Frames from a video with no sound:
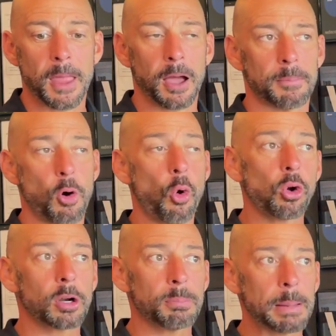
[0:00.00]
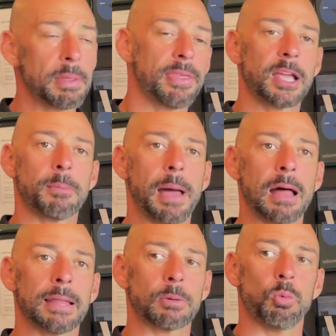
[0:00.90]
Um, or maybe think
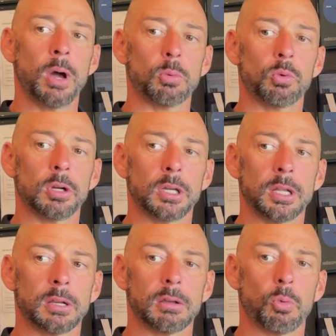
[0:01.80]
about like what would